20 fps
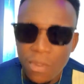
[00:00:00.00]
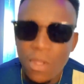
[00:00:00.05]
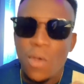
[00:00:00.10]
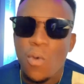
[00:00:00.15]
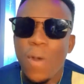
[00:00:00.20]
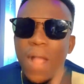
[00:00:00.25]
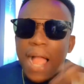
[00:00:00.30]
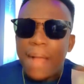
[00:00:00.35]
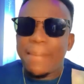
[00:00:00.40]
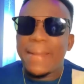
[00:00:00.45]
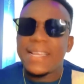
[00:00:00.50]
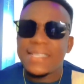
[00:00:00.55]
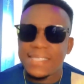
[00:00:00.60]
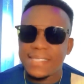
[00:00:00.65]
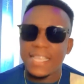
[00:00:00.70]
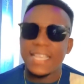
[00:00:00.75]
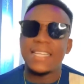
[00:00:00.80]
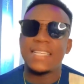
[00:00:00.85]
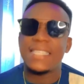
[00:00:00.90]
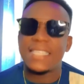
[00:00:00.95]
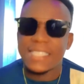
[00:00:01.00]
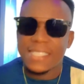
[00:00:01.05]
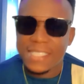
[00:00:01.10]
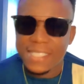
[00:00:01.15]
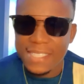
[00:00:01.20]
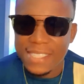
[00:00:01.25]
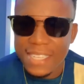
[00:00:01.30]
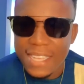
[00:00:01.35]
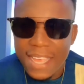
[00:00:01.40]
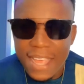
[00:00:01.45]
Why am I saying
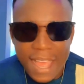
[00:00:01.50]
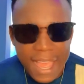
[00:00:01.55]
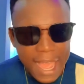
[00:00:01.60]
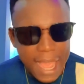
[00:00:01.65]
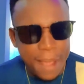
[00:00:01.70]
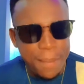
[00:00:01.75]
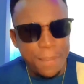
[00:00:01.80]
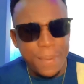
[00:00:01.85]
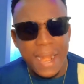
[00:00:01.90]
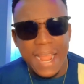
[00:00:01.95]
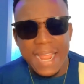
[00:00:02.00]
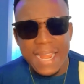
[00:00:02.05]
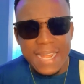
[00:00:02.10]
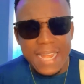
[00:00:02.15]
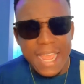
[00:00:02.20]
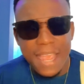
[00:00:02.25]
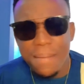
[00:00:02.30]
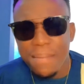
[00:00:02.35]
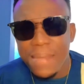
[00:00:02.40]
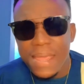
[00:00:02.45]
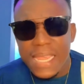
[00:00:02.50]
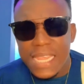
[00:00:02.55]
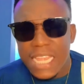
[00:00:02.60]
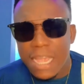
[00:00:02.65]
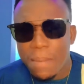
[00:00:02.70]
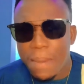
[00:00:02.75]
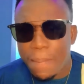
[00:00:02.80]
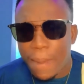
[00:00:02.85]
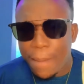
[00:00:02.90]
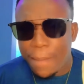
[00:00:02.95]
this? Ebra name
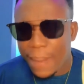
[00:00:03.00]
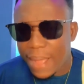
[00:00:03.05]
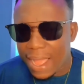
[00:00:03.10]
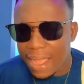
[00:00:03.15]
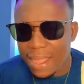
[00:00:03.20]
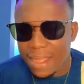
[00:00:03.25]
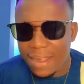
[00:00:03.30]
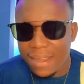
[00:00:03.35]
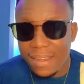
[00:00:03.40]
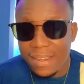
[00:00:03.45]
nya me papa